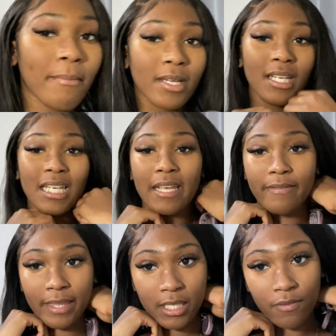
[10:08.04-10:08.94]
going to leave
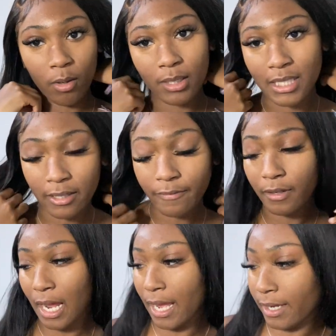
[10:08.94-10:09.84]
these rollers in for
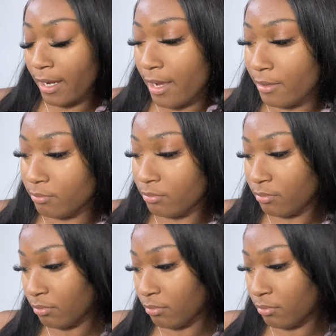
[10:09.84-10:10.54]
like 30